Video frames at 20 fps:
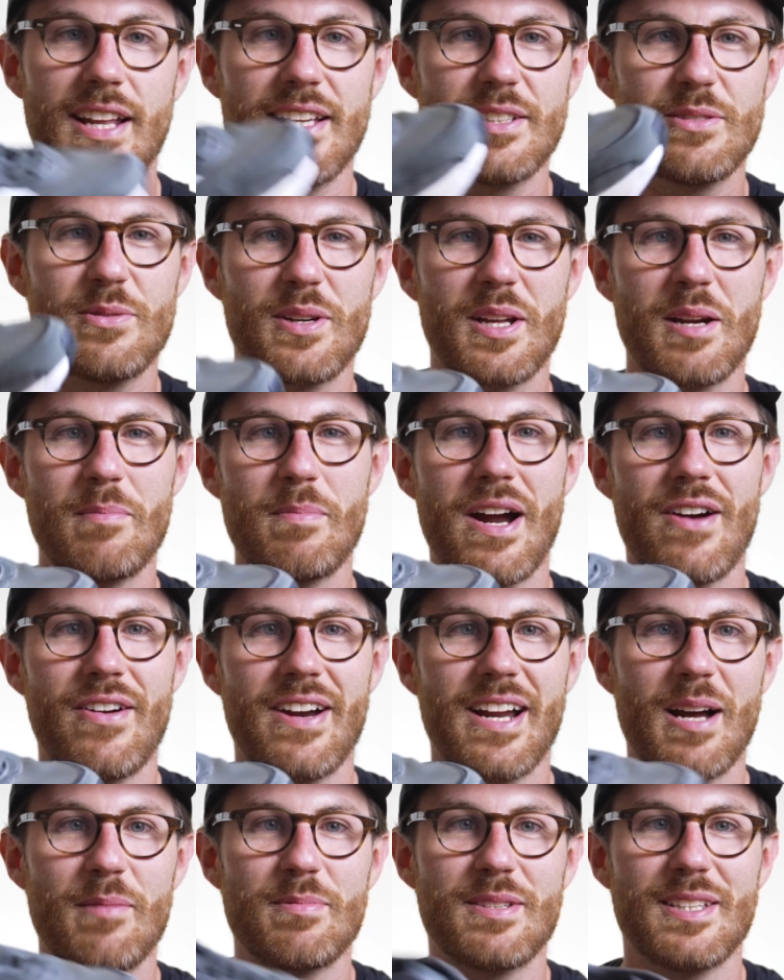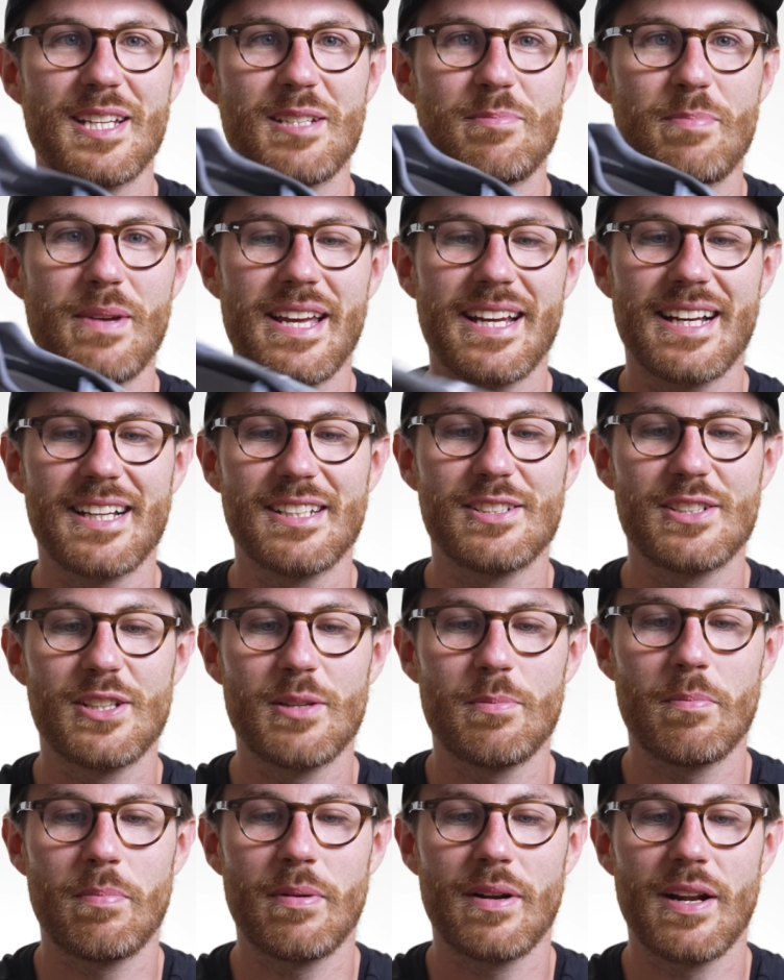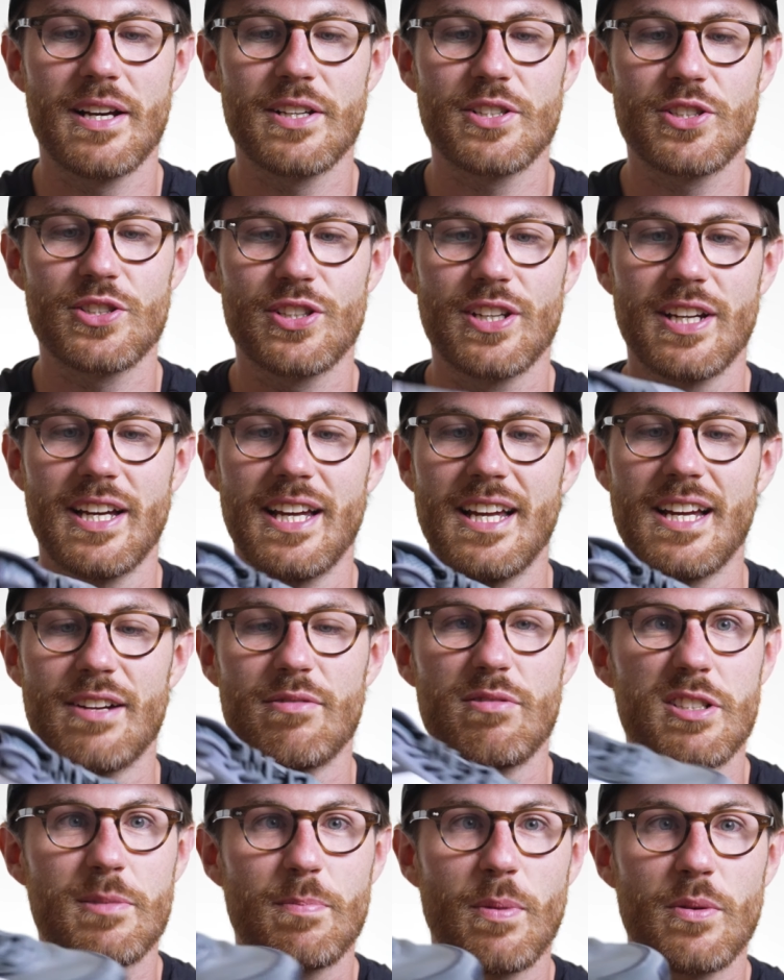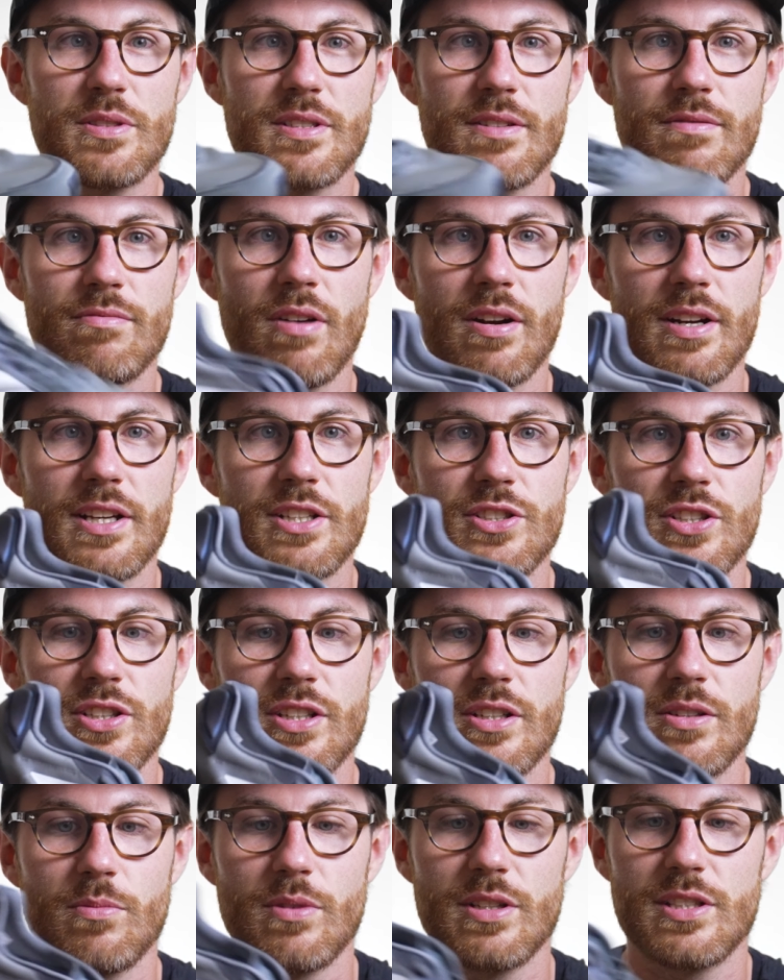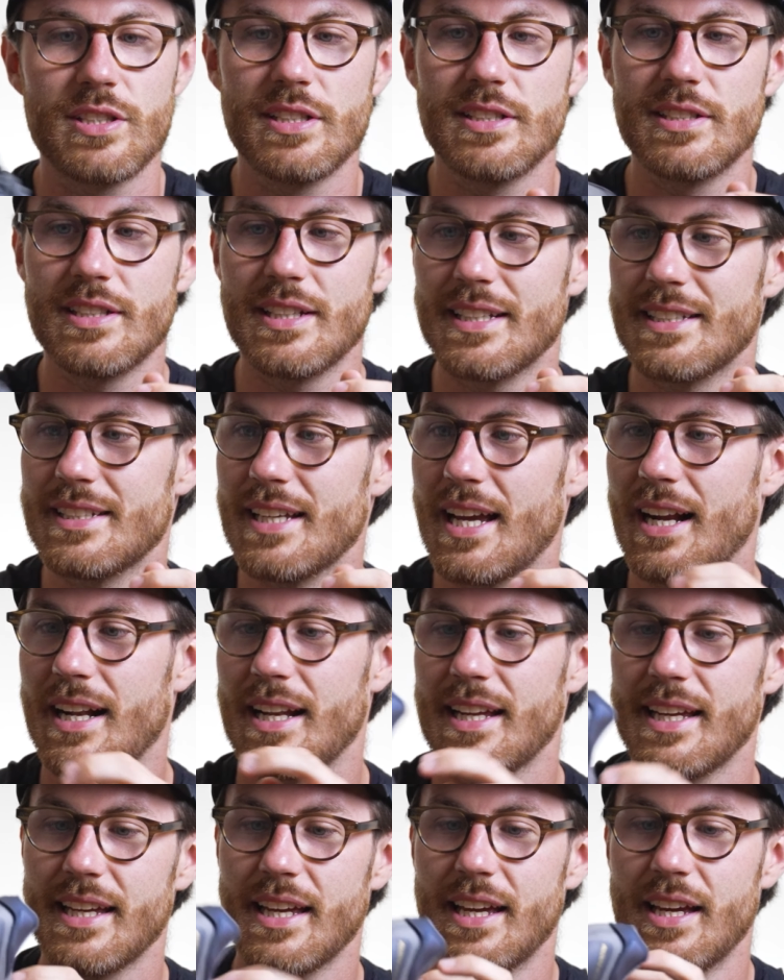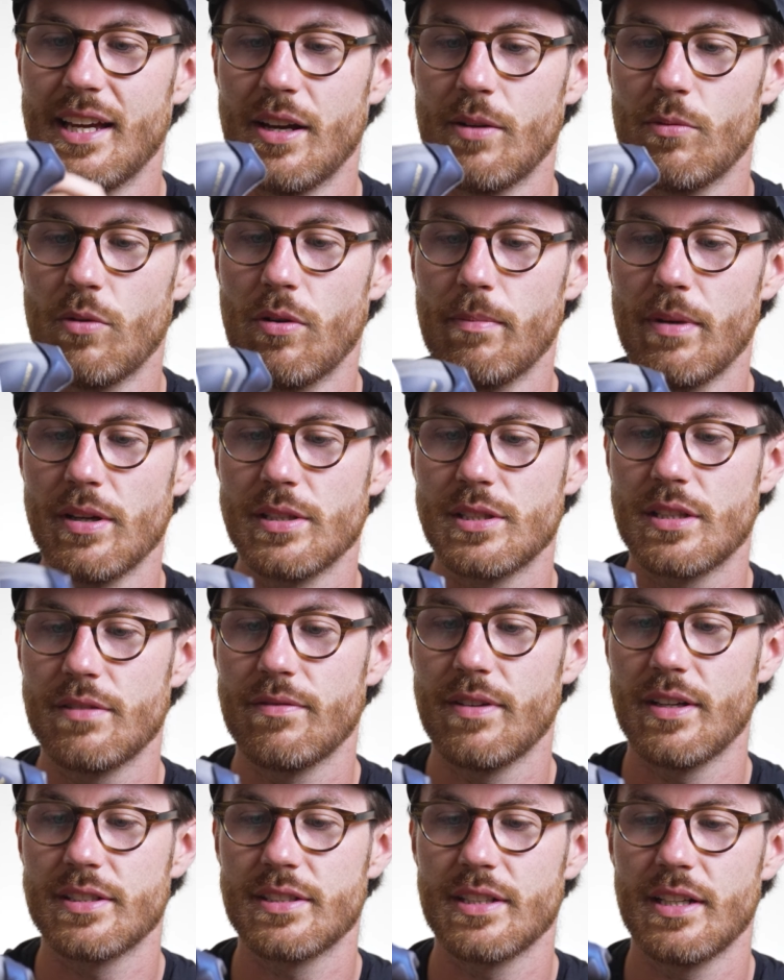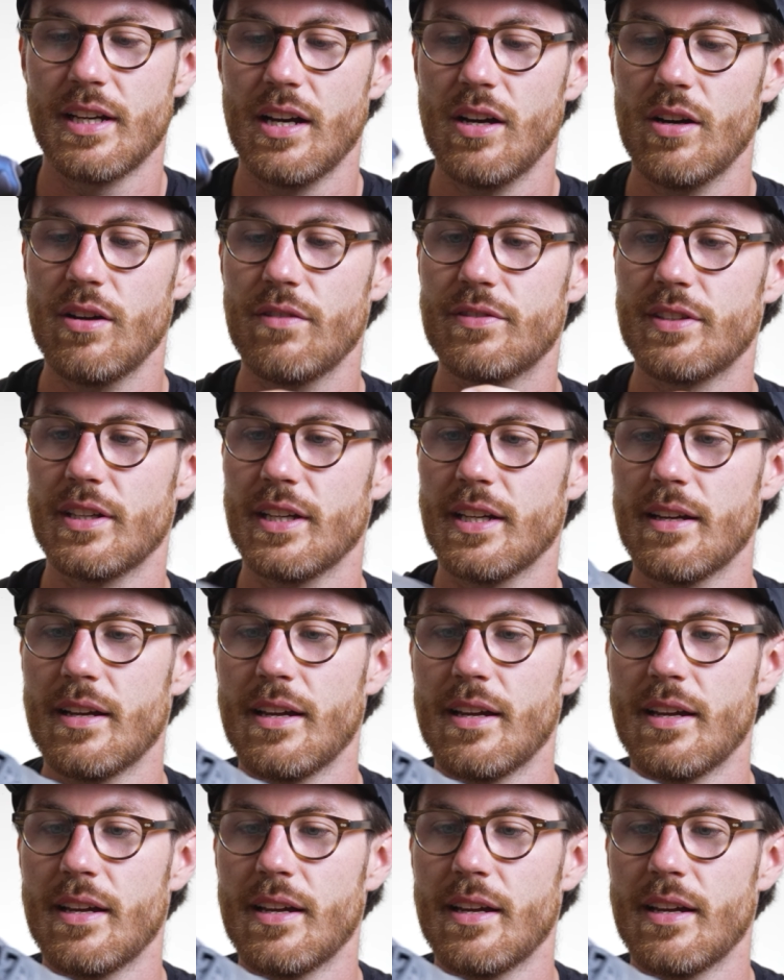that's all going to marry up to this being a super plush, responsive running shoe, which is exactly what most of us are after.